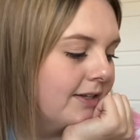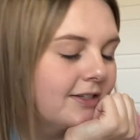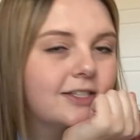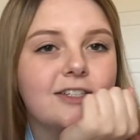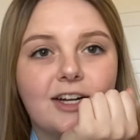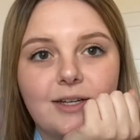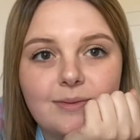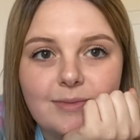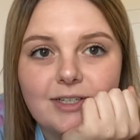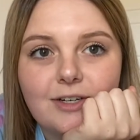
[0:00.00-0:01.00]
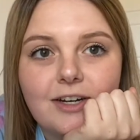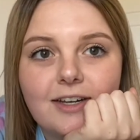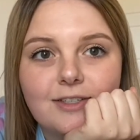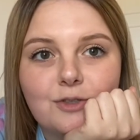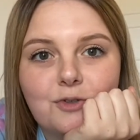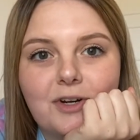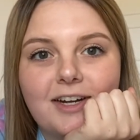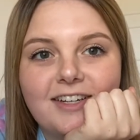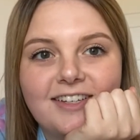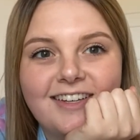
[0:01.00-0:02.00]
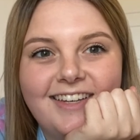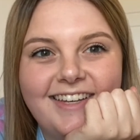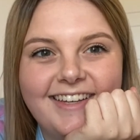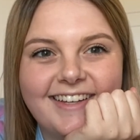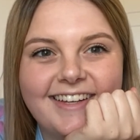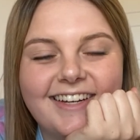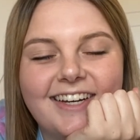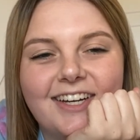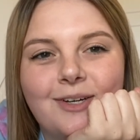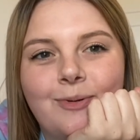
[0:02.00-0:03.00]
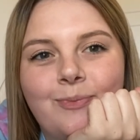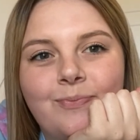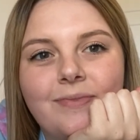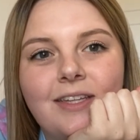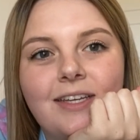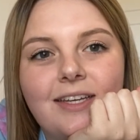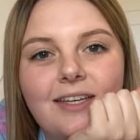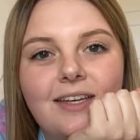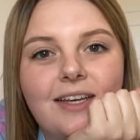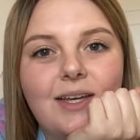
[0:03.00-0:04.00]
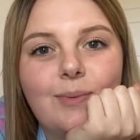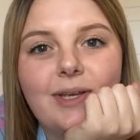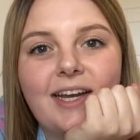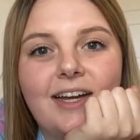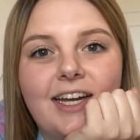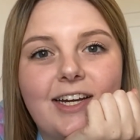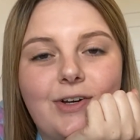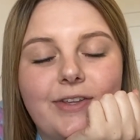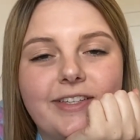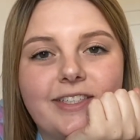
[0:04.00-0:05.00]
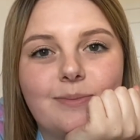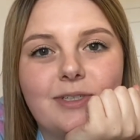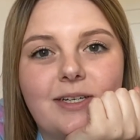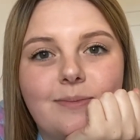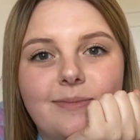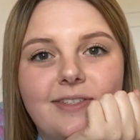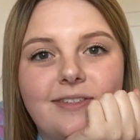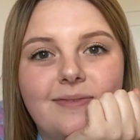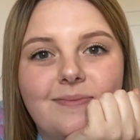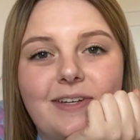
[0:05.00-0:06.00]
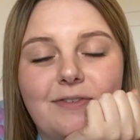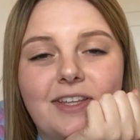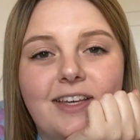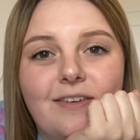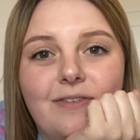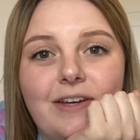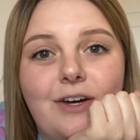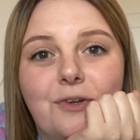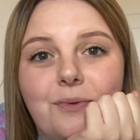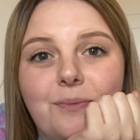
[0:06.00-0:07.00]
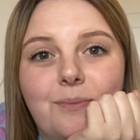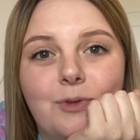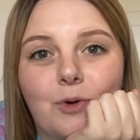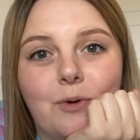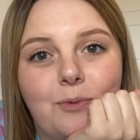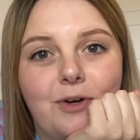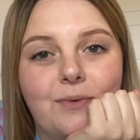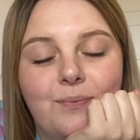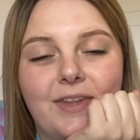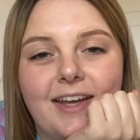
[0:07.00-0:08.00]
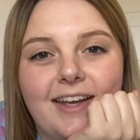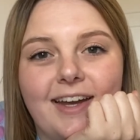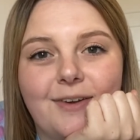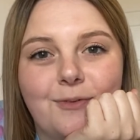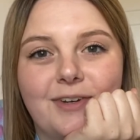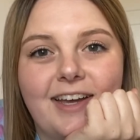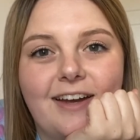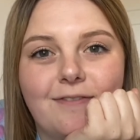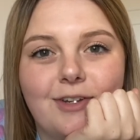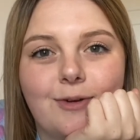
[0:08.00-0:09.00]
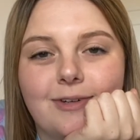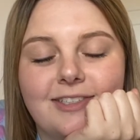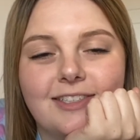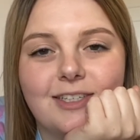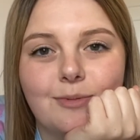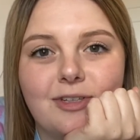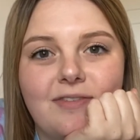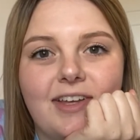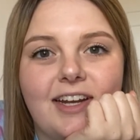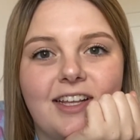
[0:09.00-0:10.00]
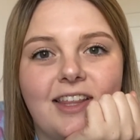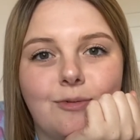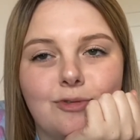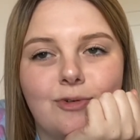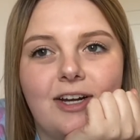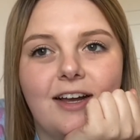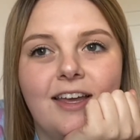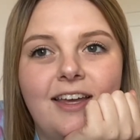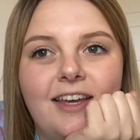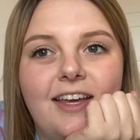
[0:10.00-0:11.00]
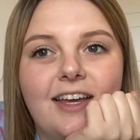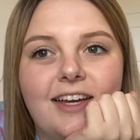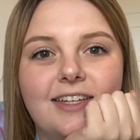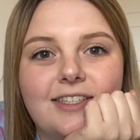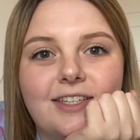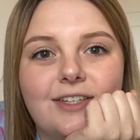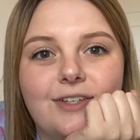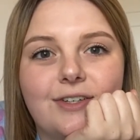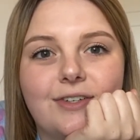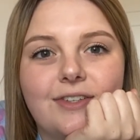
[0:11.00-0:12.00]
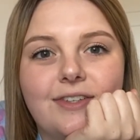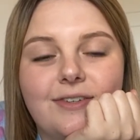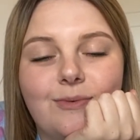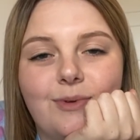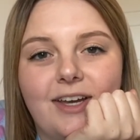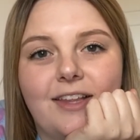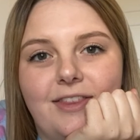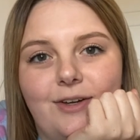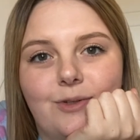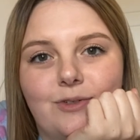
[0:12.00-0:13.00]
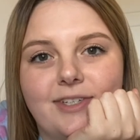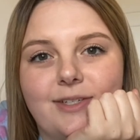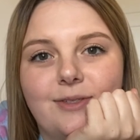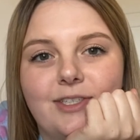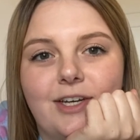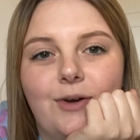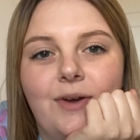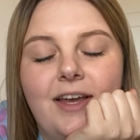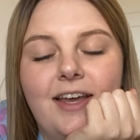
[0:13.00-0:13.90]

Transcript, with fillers: sorry, my dog is crying. Um, but yeah, I had all the symptoms. Everything felt normal. Like I would have no reason to believe that anything was wrong until we got the ultrasound. So